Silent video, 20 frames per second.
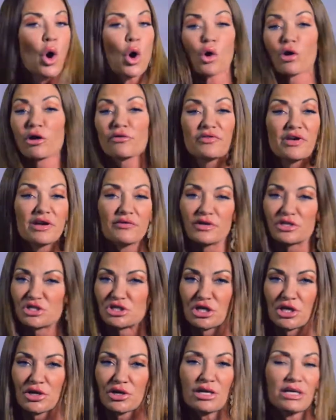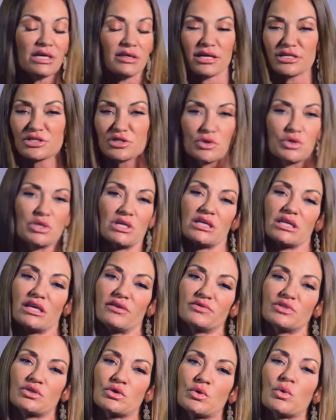or a favorite charity that you can
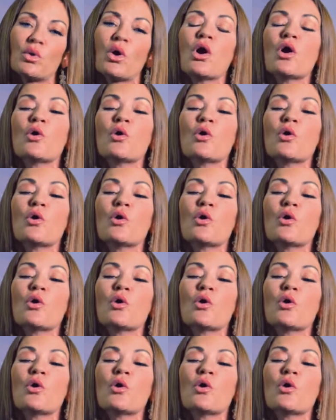give to.